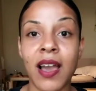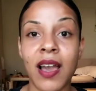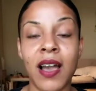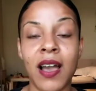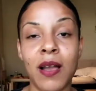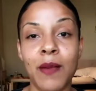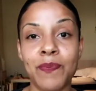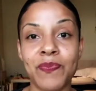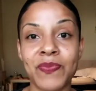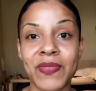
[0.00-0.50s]

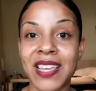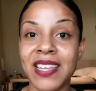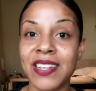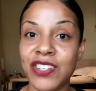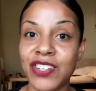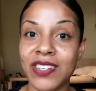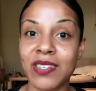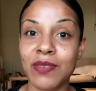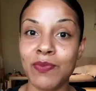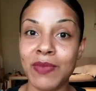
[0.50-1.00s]
It
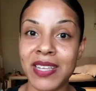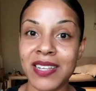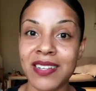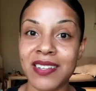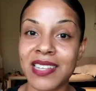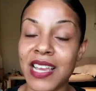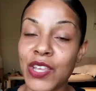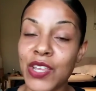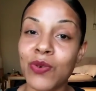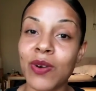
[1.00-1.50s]
just means
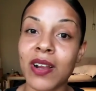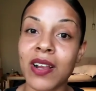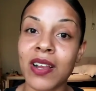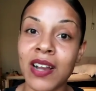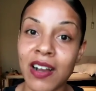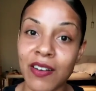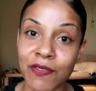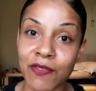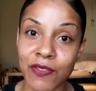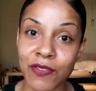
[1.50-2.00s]
that you are
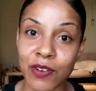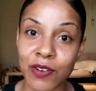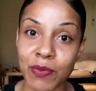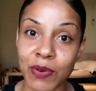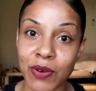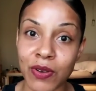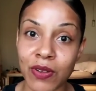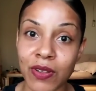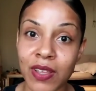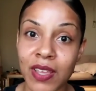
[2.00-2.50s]

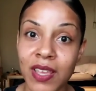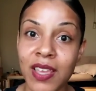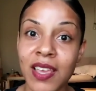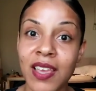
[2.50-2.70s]
comfortable